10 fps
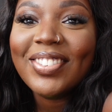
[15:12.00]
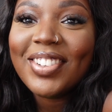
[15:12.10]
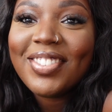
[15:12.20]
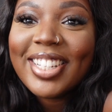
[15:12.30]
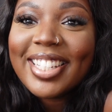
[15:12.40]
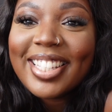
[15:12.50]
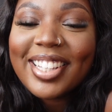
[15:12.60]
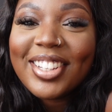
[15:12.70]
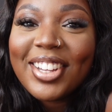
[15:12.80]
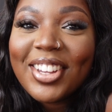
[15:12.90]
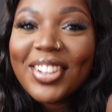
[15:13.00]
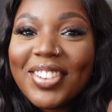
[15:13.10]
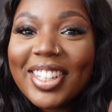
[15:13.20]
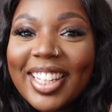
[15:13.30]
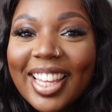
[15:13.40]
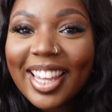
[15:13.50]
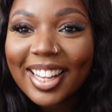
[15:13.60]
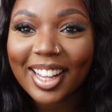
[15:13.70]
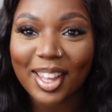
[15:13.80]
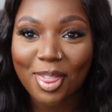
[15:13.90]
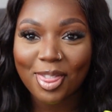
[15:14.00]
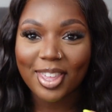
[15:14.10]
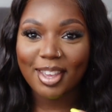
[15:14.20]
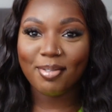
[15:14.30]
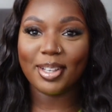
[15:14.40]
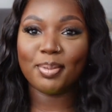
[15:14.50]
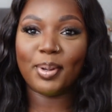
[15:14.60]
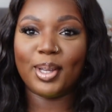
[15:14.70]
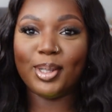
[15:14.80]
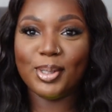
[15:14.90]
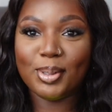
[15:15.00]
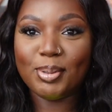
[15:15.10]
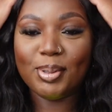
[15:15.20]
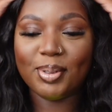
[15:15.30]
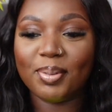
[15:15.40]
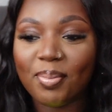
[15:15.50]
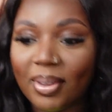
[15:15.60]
We're ready to go, and I'm gonna eat like a thief as per usual.